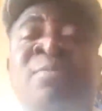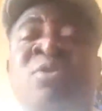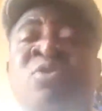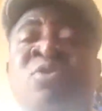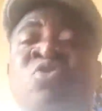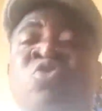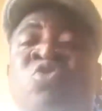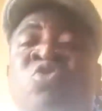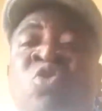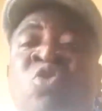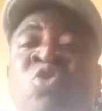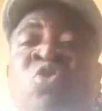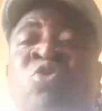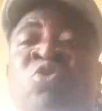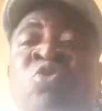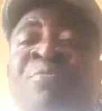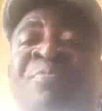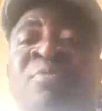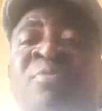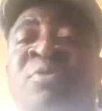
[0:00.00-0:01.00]
to
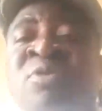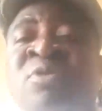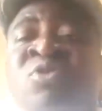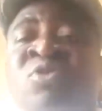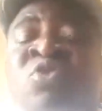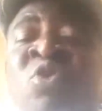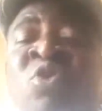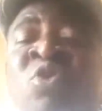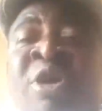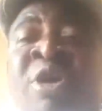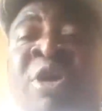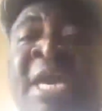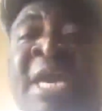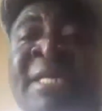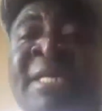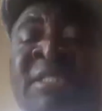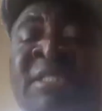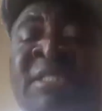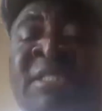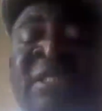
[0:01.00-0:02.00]

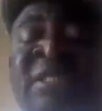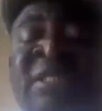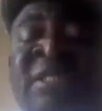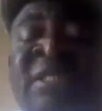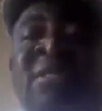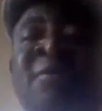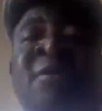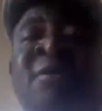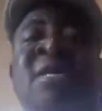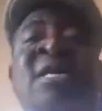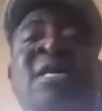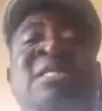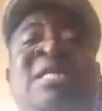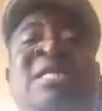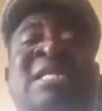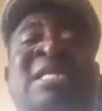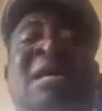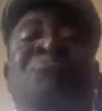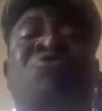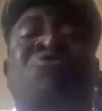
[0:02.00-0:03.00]
Oketiti, that
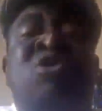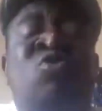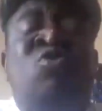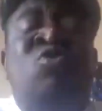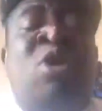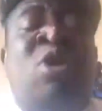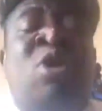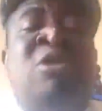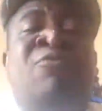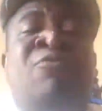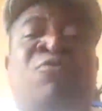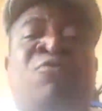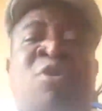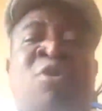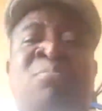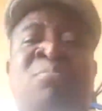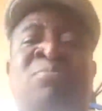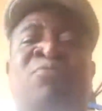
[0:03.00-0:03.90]
I'm doing one from